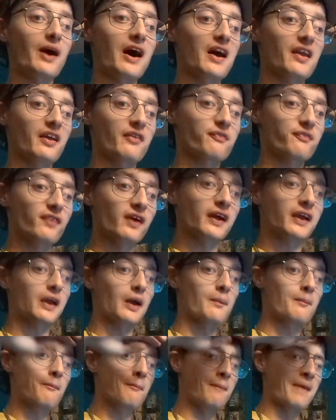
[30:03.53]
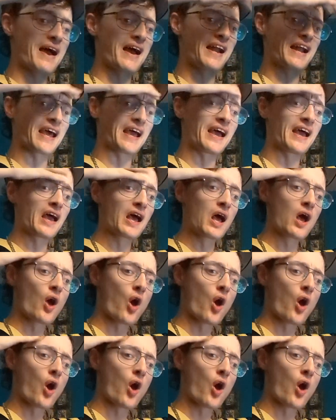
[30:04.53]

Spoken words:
by the freaking minute.